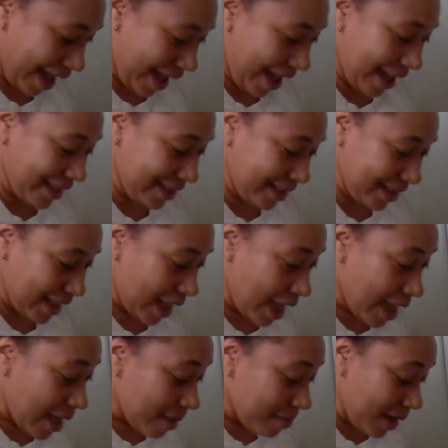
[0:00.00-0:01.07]
I just
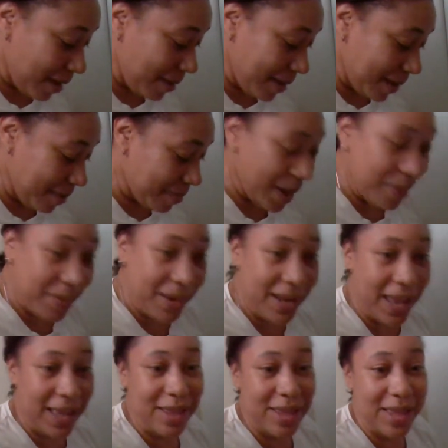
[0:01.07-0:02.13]
maybe
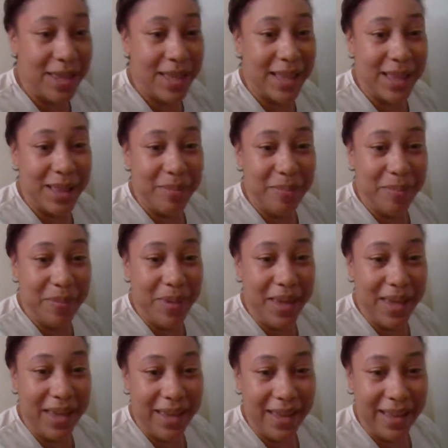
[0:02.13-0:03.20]
that's just
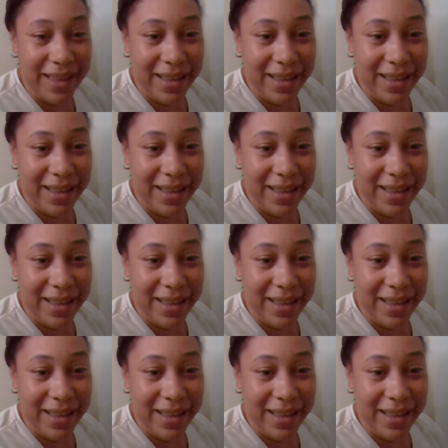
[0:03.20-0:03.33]
me.